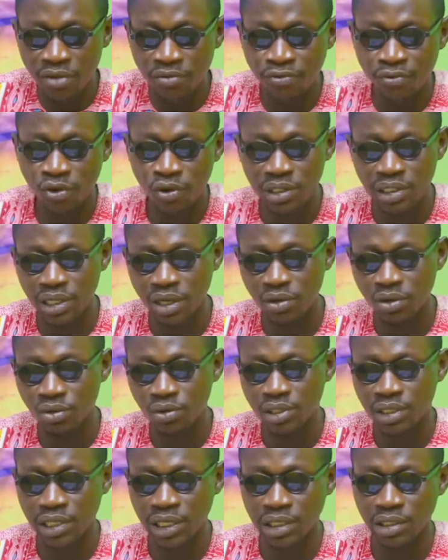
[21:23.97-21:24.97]
four zero
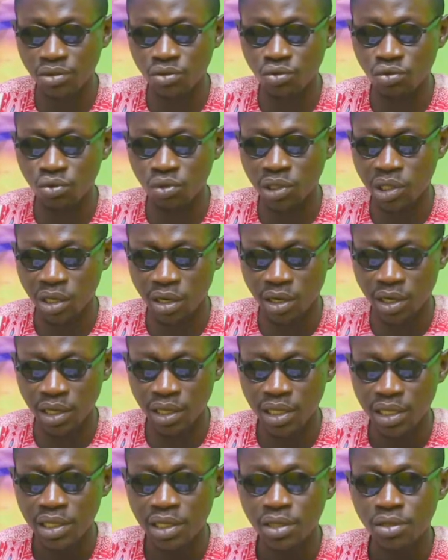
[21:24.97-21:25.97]
six two three
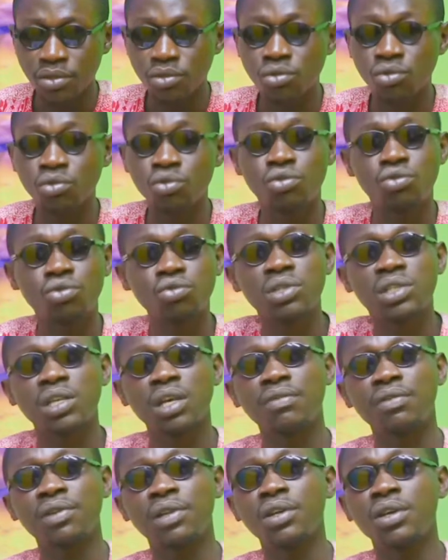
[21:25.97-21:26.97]
two two seven.